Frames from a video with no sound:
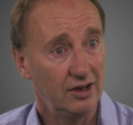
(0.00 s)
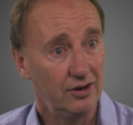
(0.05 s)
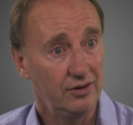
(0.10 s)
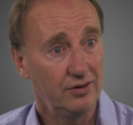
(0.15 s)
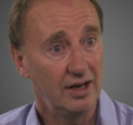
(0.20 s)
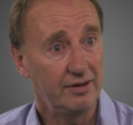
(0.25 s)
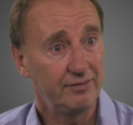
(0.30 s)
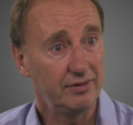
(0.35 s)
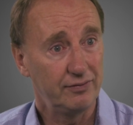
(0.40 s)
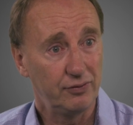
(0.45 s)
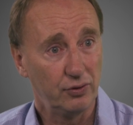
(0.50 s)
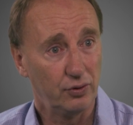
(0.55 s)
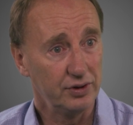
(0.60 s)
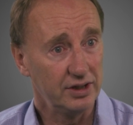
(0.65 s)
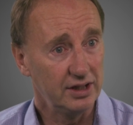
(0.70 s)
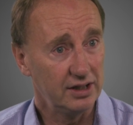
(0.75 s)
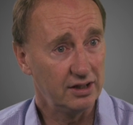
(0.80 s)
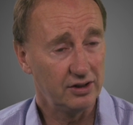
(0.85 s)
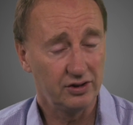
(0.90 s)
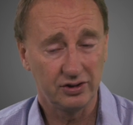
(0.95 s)
know, every
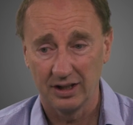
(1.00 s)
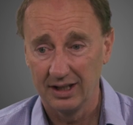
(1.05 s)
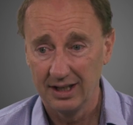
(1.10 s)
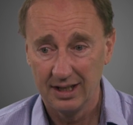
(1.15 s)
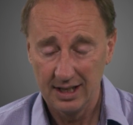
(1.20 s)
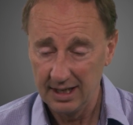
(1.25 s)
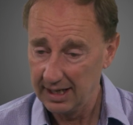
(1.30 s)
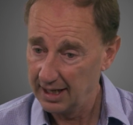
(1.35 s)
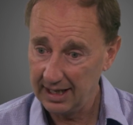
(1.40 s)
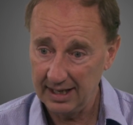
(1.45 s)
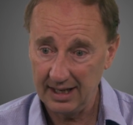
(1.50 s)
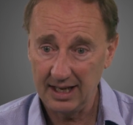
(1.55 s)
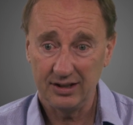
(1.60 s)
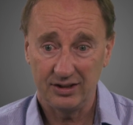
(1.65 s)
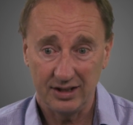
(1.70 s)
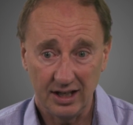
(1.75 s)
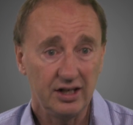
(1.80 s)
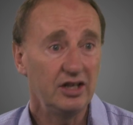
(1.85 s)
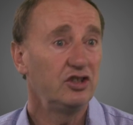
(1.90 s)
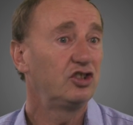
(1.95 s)
4 years,
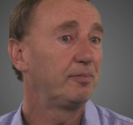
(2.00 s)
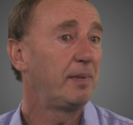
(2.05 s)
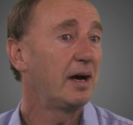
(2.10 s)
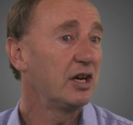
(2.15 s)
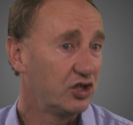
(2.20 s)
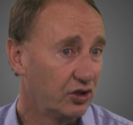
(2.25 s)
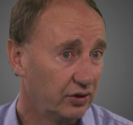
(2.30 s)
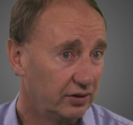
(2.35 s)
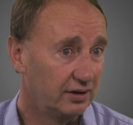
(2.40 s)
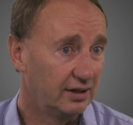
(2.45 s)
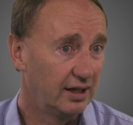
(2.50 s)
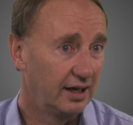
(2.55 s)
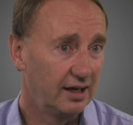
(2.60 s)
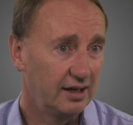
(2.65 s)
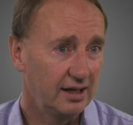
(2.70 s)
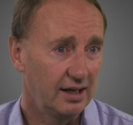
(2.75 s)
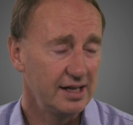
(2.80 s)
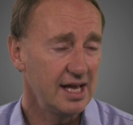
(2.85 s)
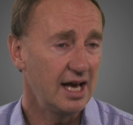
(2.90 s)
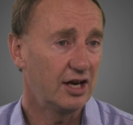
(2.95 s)
it is special,
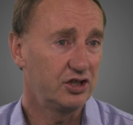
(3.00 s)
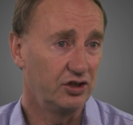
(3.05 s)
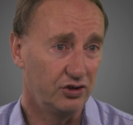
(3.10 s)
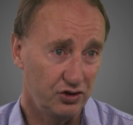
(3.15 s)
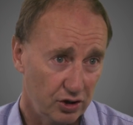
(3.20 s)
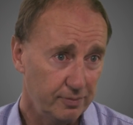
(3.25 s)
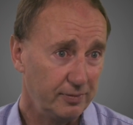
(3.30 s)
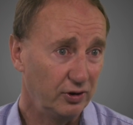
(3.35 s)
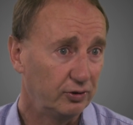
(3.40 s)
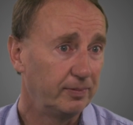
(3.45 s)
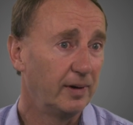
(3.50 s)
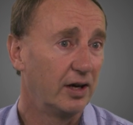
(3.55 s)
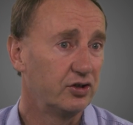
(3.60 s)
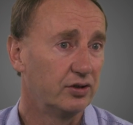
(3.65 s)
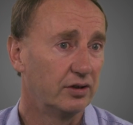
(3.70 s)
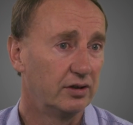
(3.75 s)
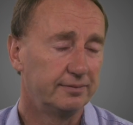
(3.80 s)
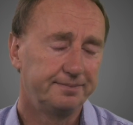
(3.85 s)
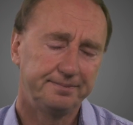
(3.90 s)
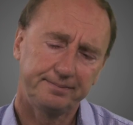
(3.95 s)
and the Ashes should be
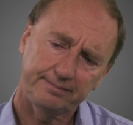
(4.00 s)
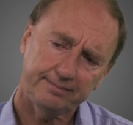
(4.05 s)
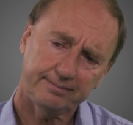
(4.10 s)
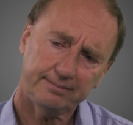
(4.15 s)
special.